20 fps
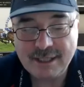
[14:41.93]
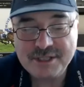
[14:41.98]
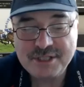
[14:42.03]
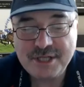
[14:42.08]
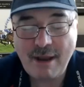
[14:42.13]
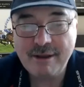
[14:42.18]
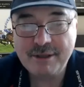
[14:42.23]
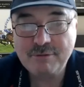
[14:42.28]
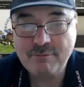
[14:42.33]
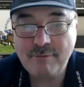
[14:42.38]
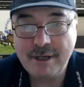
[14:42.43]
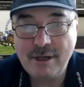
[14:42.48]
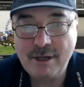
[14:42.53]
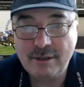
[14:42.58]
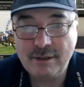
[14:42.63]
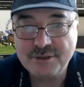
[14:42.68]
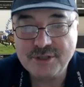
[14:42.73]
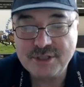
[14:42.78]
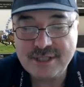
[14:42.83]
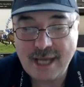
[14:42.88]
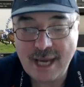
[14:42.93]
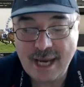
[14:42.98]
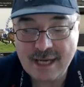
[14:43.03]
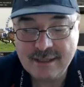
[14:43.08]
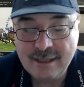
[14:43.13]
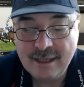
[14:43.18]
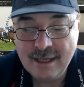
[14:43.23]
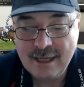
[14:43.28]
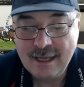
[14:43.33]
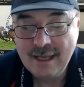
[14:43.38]
showing
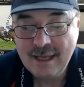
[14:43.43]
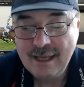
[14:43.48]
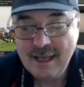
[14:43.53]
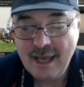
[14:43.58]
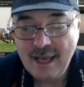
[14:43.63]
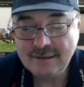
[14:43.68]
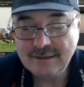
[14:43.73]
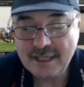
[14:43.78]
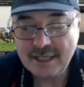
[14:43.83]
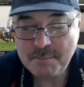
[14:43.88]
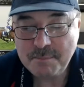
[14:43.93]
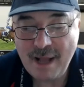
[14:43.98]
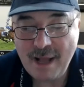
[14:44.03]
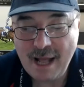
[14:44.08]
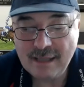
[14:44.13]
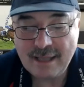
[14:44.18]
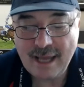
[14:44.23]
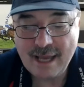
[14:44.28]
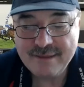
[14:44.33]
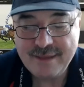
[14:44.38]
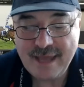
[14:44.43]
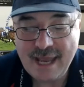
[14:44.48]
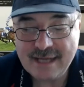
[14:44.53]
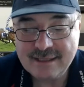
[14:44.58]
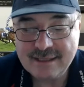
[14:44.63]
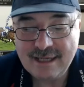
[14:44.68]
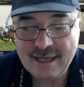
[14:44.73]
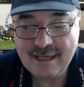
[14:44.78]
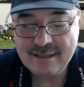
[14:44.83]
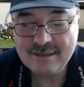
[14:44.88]
$3.10. And let's parlay that
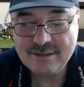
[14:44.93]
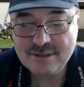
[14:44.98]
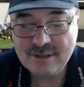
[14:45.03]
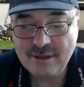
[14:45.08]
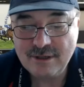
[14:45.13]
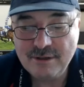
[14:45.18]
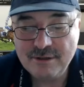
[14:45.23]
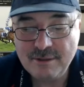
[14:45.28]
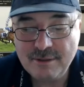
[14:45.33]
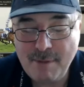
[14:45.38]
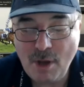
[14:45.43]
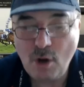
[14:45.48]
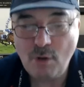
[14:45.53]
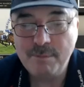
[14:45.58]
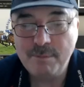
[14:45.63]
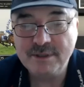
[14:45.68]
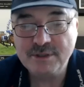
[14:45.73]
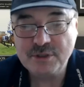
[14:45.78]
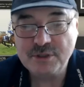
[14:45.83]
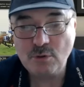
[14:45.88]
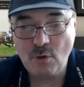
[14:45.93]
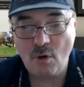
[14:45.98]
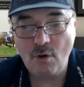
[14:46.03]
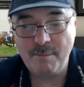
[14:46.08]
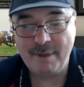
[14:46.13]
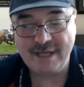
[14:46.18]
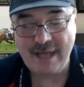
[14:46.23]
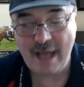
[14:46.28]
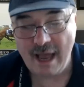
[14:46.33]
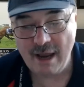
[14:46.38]
into the Melbourne
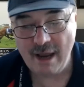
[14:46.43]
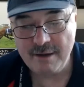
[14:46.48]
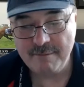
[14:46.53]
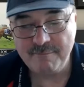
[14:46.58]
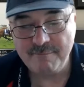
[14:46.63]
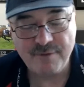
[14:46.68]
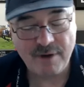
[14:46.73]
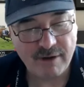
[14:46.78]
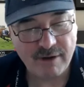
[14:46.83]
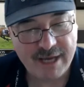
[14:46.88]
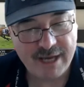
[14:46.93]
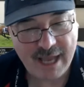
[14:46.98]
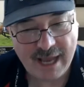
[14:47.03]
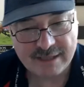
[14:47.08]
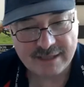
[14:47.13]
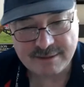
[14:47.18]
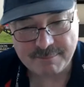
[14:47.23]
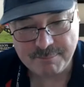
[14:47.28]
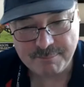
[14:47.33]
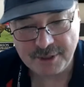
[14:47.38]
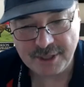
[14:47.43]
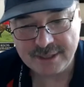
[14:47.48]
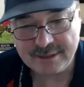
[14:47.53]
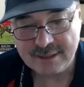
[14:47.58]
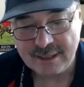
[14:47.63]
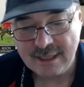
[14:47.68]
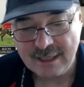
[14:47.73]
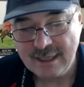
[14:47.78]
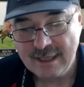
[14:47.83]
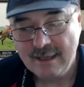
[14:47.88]
Storm at home. Very hard to beat.
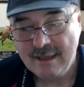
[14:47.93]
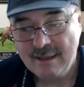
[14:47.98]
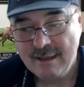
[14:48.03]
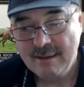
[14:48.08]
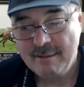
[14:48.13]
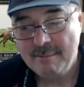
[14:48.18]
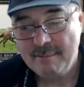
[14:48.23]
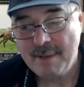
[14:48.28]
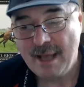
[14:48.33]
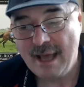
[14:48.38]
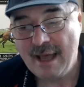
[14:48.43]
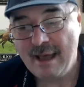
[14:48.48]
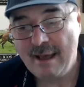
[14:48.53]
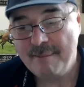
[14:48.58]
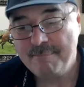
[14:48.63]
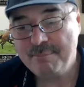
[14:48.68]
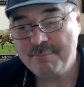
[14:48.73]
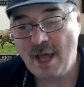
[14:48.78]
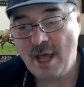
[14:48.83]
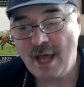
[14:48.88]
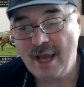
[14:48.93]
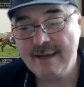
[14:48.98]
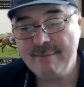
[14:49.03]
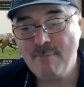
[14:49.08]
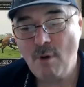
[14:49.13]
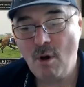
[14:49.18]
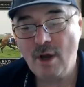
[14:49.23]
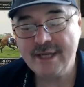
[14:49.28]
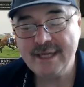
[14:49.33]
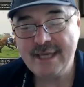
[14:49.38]
Playing
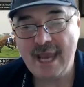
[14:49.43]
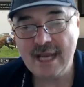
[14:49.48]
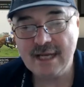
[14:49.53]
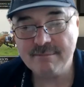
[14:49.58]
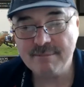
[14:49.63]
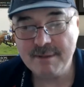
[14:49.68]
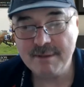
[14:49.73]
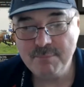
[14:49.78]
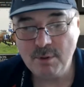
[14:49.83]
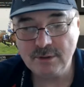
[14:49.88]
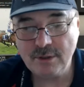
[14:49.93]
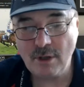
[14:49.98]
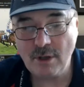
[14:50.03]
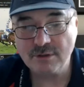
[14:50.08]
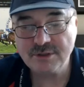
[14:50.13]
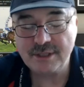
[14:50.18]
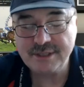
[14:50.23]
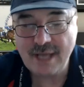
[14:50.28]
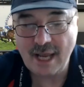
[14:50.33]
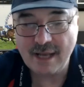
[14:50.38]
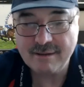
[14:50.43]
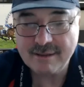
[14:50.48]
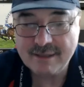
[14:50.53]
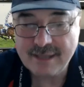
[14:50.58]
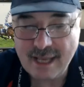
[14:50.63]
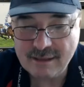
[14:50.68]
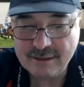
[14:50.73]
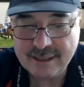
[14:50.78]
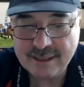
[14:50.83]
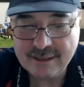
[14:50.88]
my Canterbury Bulldogs.
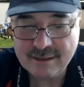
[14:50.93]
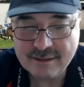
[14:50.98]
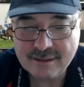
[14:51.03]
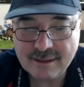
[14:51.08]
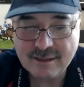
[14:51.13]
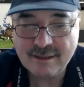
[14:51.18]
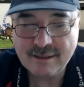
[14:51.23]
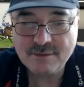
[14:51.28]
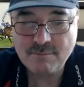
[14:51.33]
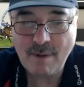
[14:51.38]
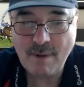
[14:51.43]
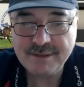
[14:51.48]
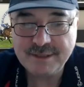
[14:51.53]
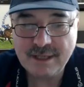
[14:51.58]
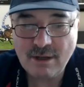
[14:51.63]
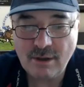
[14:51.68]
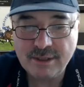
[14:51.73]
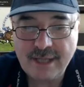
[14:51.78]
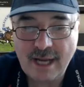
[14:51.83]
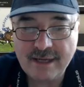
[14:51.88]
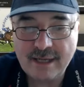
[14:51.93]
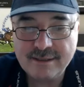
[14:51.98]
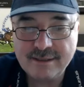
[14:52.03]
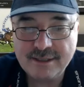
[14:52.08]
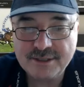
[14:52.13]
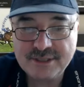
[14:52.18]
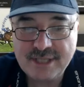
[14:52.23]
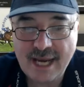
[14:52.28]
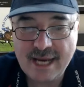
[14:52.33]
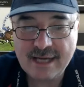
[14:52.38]
Gelding, there's one thing I don't
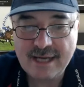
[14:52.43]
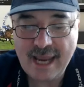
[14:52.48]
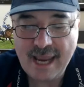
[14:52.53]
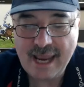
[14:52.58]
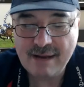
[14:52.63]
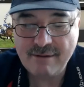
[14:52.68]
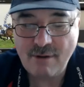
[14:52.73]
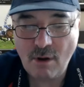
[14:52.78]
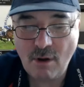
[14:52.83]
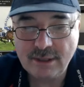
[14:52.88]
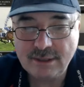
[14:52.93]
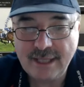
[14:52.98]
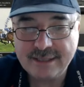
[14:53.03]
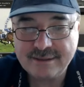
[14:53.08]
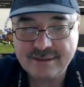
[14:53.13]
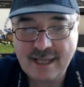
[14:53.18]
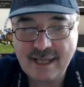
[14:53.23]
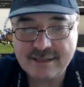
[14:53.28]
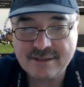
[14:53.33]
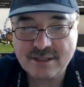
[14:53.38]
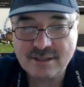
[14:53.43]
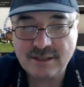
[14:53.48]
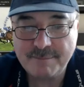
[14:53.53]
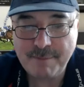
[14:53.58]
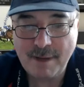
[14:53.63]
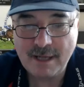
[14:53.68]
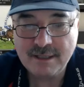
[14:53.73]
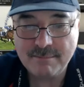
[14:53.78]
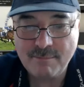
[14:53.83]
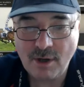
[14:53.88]
understand, how I let that
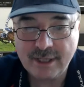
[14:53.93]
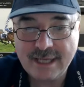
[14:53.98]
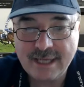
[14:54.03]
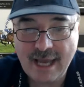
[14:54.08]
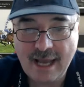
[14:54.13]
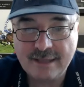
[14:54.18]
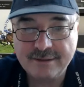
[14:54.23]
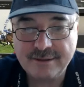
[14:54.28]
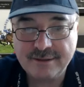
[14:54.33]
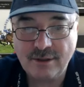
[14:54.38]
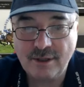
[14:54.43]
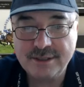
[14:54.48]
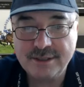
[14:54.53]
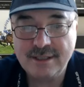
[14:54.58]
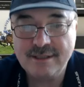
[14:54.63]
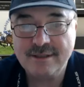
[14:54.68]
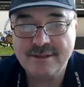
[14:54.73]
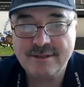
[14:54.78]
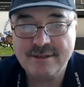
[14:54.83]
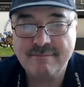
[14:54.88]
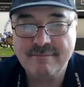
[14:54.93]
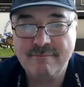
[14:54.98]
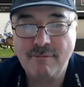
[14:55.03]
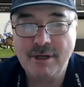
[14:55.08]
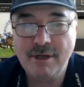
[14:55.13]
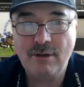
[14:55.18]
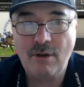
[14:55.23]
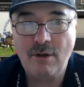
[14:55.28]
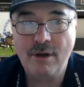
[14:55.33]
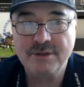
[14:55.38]
slip under my guard that I didn't
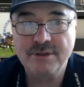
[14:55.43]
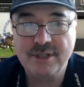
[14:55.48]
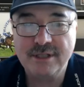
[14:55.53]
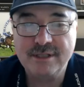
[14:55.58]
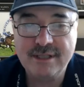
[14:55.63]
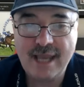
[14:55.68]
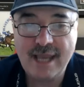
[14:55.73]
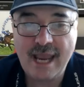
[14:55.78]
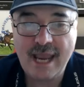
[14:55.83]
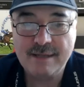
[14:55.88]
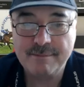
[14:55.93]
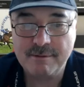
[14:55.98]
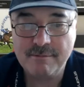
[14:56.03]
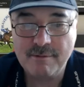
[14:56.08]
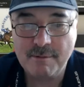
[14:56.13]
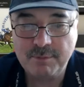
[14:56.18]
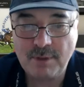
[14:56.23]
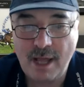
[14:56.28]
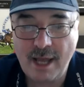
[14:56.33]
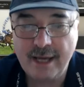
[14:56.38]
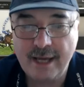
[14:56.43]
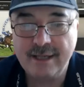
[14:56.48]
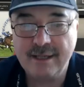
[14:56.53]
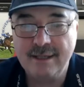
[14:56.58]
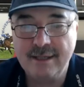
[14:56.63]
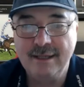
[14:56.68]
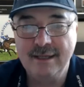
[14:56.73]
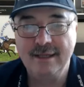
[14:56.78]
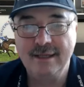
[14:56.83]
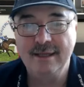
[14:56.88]
realise that Canterbury were playing